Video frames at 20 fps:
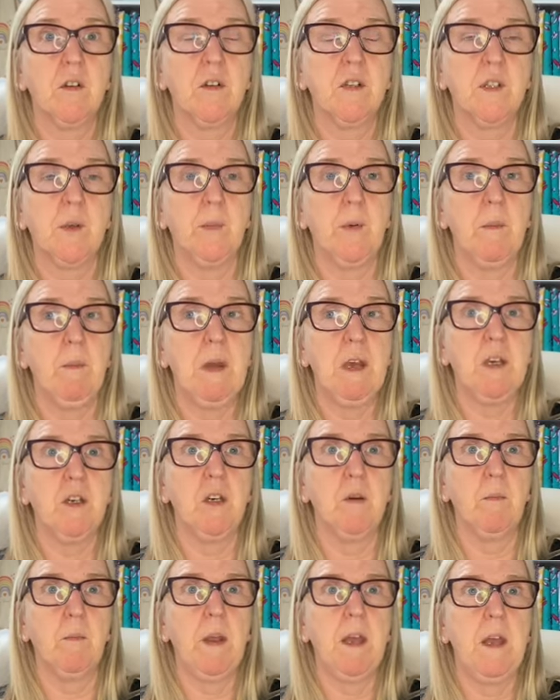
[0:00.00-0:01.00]
the
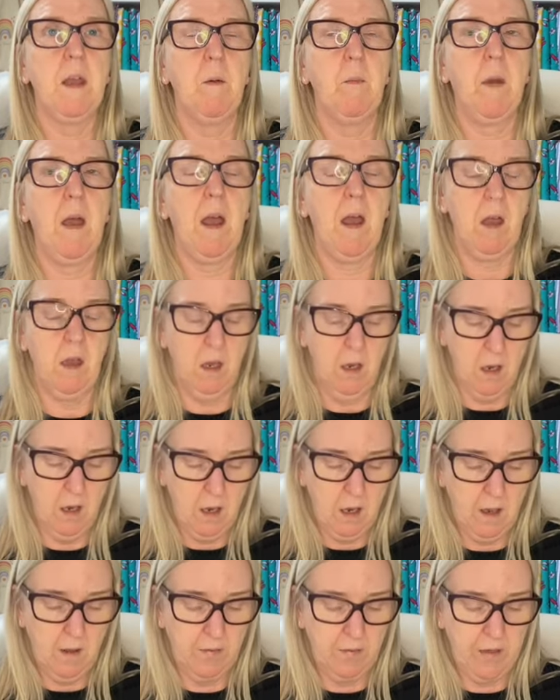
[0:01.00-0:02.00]
sublimation paper,
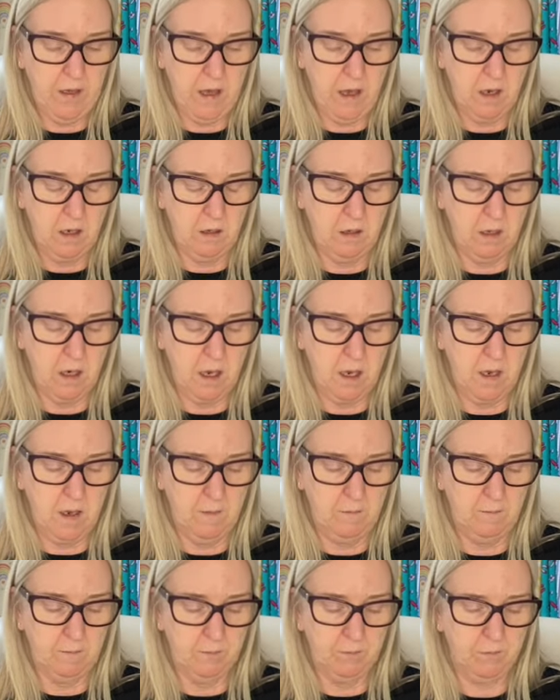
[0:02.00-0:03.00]
and
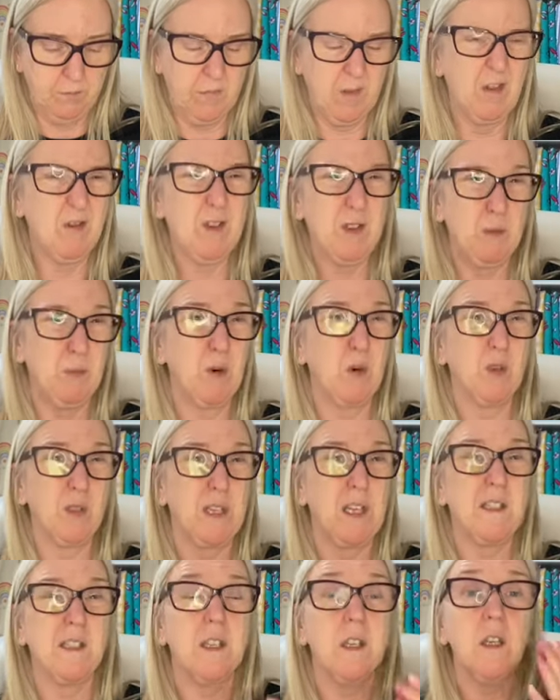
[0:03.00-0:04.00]
then there is a
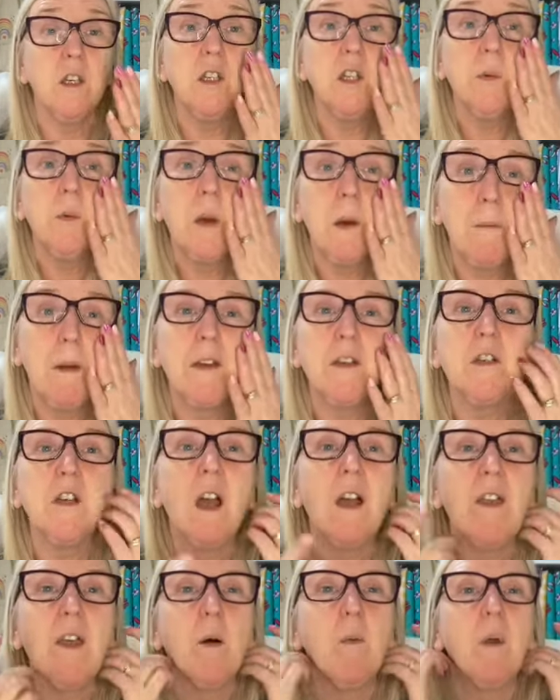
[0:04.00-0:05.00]
process that you do, and I might
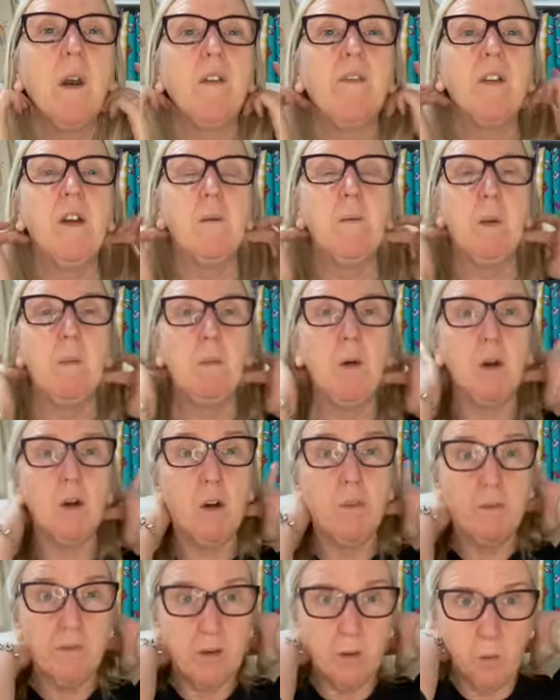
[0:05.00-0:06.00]
share that when I feel a bit more
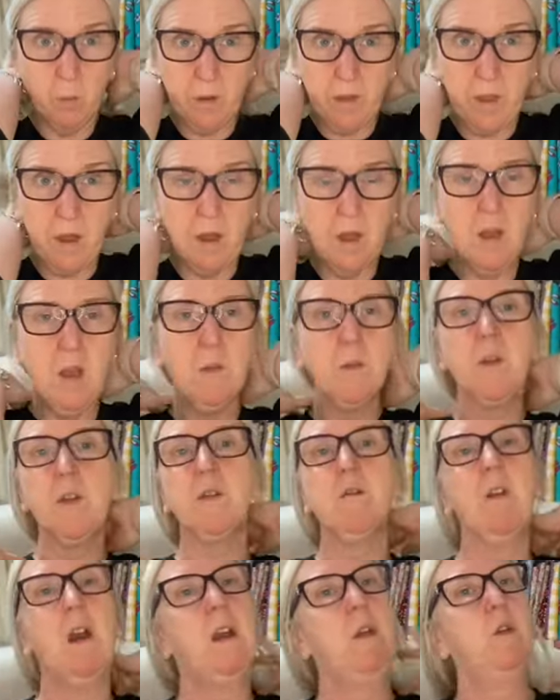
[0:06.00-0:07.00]
confident with it.
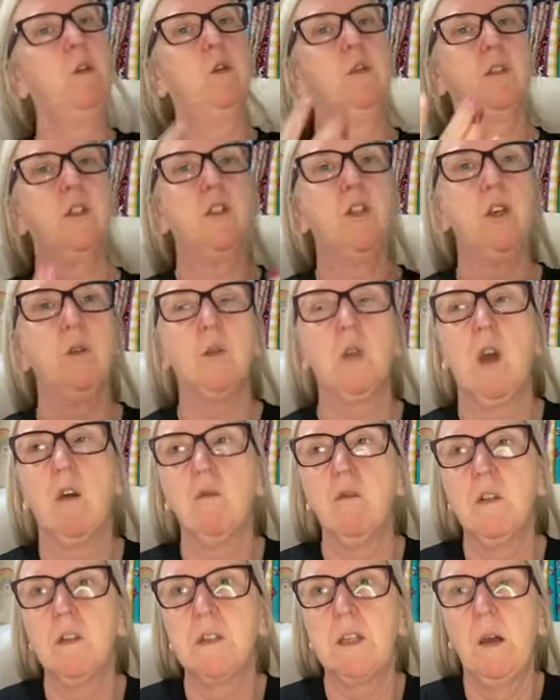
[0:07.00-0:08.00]
There are loads of
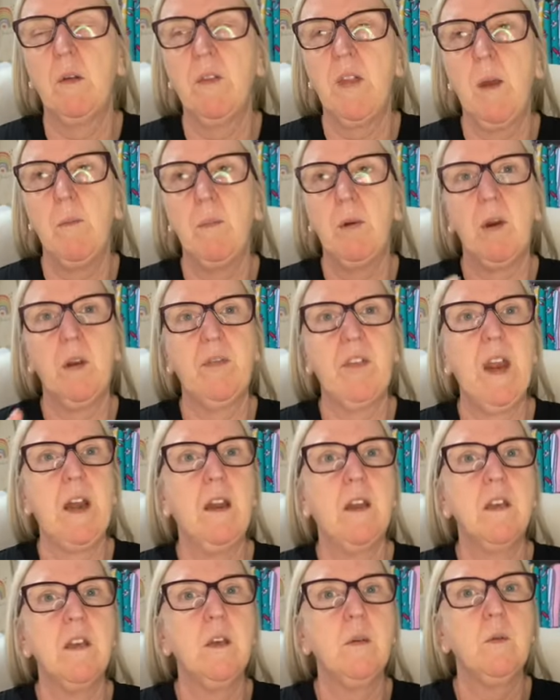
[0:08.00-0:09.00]
tutorials out there, but then I
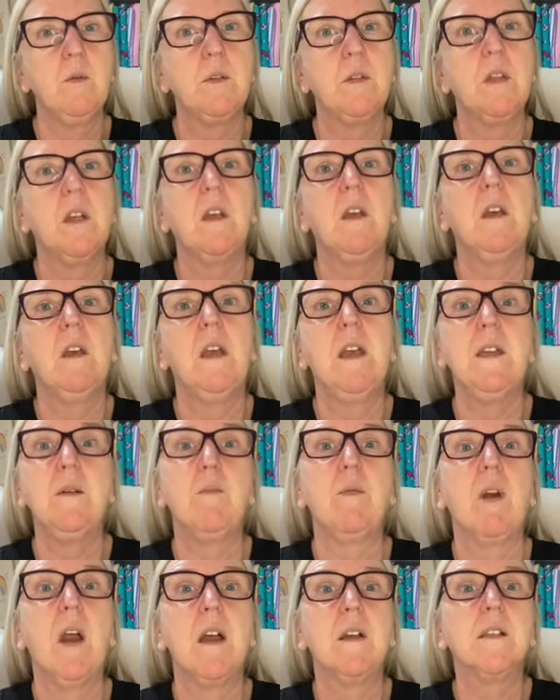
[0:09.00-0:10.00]
use the heat
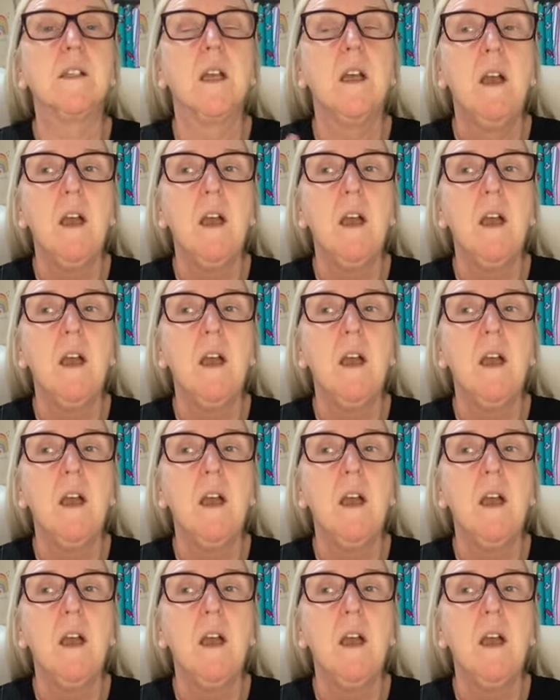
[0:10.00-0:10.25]
press.